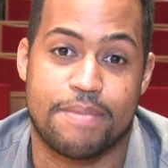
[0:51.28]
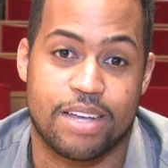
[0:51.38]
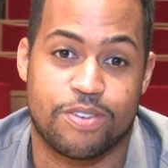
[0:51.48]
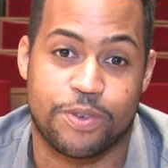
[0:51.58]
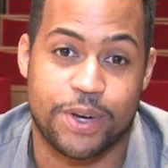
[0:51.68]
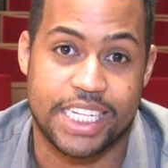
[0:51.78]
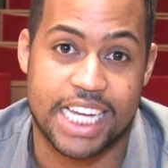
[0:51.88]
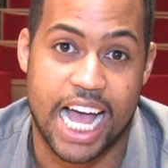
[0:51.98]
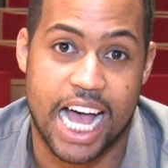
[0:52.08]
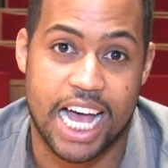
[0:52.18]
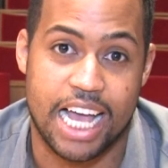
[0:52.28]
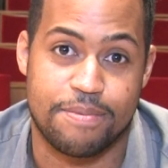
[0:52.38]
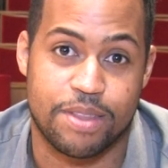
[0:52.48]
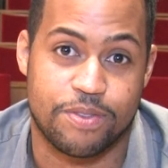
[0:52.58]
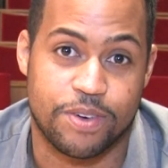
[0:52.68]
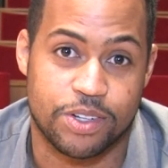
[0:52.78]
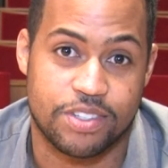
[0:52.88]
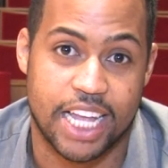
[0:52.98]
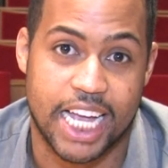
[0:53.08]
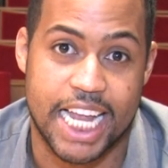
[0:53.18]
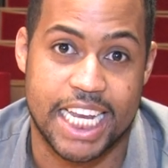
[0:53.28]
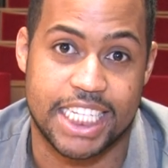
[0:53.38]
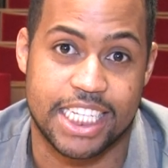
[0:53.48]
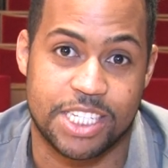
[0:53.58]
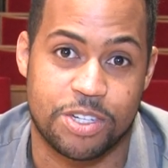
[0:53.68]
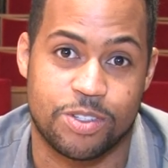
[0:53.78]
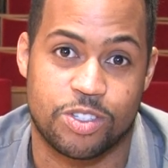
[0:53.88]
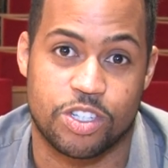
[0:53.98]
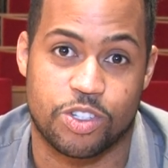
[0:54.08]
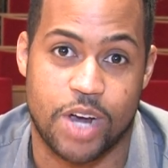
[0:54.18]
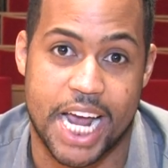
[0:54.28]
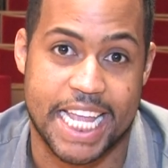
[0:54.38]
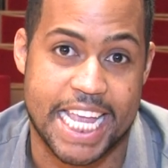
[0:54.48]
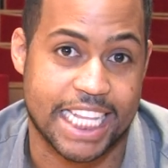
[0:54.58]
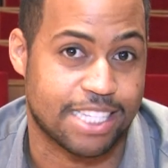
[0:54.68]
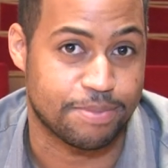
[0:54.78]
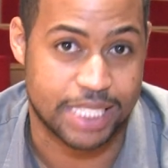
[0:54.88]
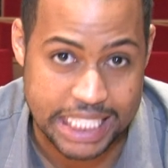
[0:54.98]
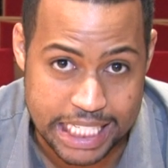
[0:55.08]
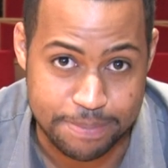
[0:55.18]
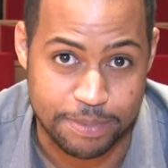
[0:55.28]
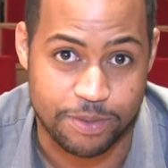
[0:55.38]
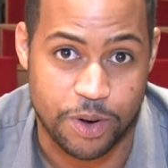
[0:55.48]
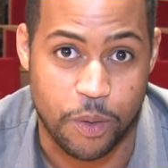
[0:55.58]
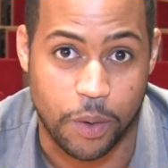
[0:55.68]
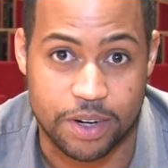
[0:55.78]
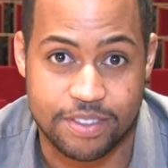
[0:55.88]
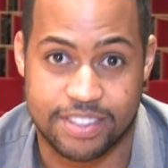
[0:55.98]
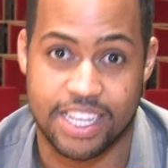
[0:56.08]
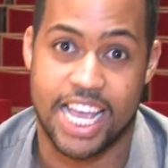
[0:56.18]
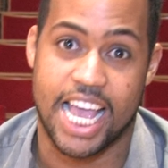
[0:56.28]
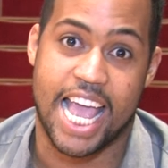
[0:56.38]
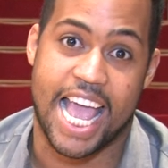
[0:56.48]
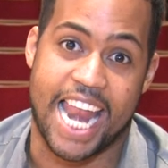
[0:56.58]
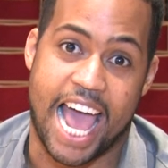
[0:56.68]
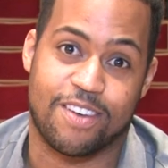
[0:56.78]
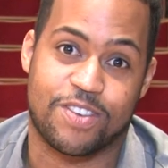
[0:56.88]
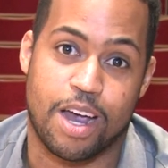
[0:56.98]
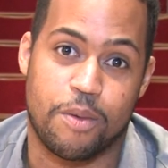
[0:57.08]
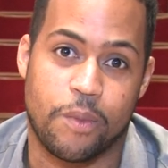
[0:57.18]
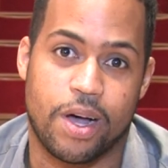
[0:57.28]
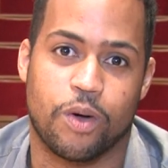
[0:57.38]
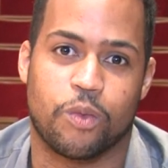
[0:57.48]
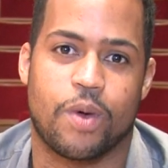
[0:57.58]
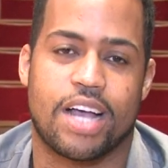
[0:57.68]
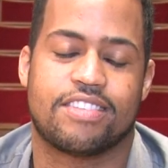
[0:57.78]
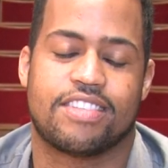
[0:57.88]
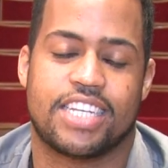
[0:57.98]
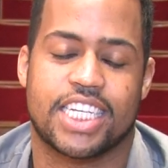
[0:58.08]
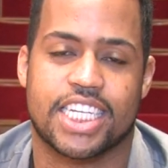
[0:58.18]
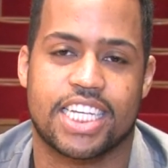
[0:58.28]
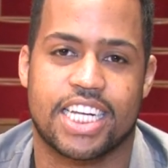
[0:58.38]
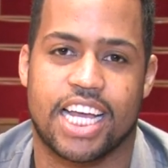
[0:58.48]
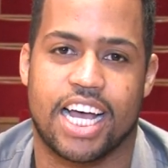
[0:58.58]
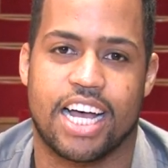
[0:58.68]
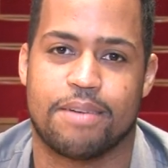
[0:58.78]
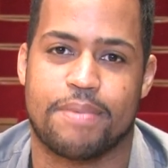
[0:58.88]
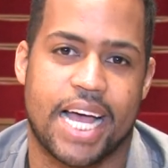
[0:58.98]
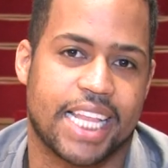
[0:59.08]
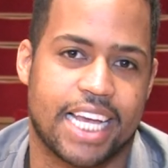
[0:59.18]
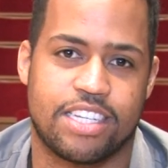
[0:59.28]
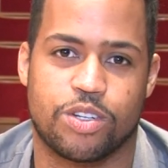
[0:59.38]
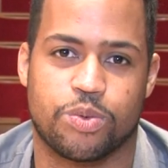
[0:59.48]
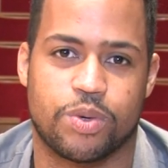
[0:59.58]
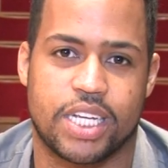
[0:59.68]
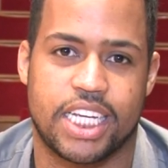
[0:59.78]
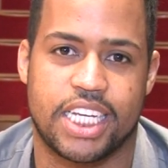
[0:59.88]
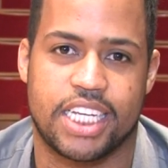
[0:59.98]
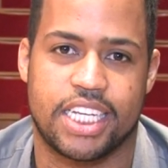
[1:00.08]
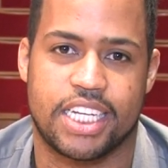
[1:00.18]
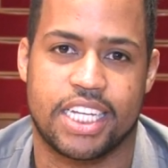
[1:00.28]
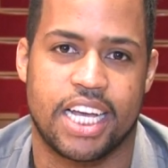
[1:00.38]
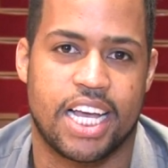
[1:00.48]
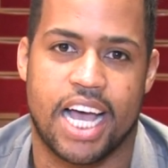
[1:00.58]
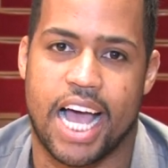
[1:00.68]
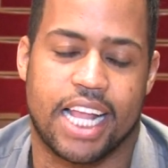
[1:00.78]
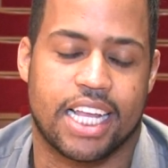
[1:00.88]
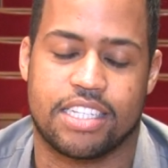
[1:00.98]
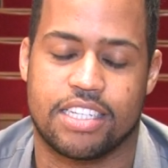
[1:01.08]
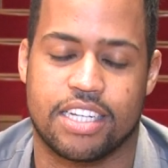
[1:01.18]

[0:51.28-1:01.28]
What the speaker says: my free time, the first thing I need to do is to try to get some sleep, of course. And after I'm well rested, I like to read. I like to